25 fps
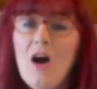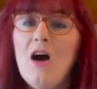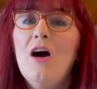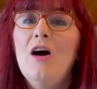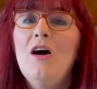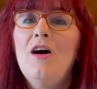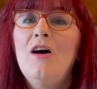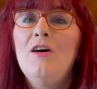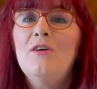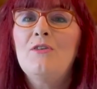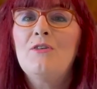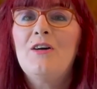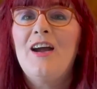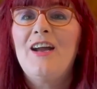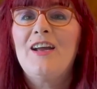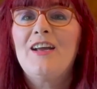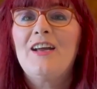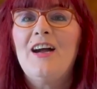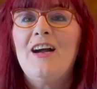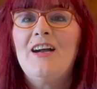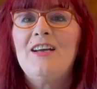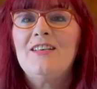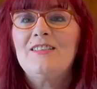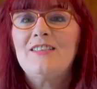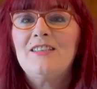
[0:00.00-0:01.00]
All right,
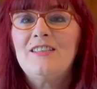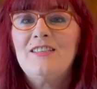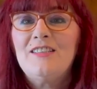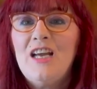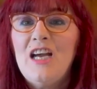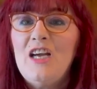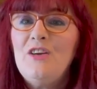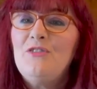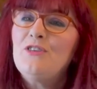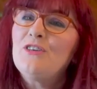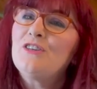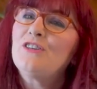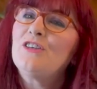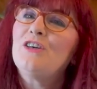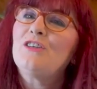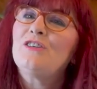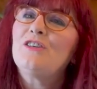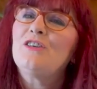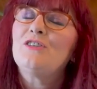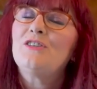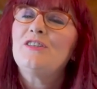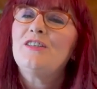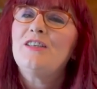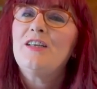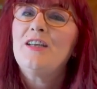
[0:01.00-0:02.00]
guys. Today for
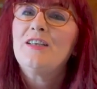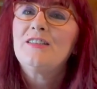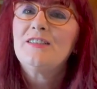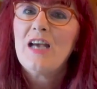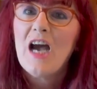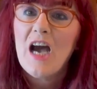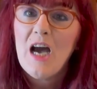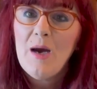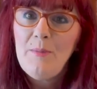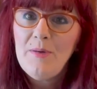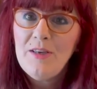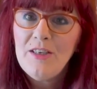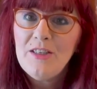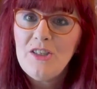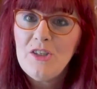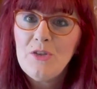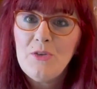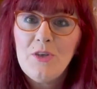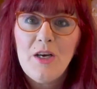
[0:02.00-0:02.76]
Dolo Digs, I'm going to do